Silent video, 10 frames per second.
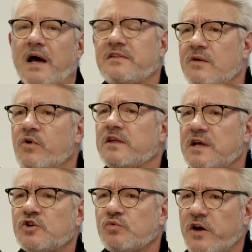when I
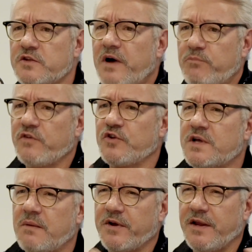say to us, my
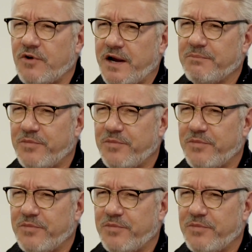previous company, right?